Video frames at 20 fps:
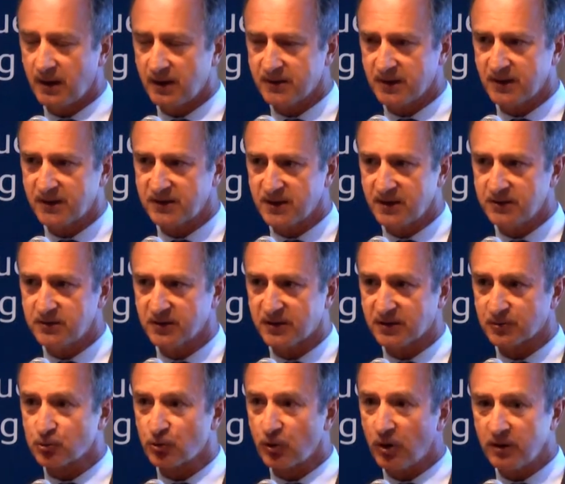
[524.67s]
as I said, the
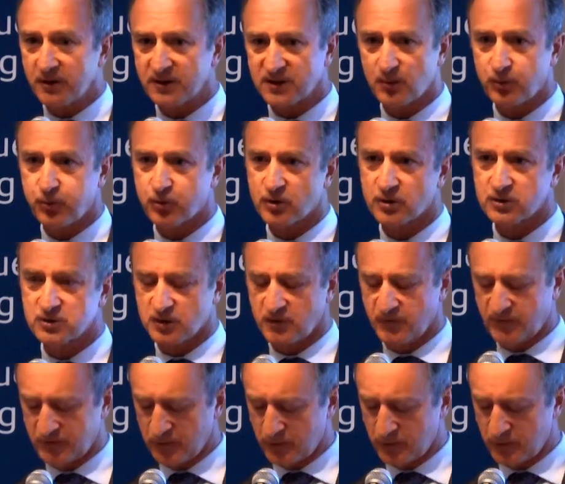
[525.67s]
strong support of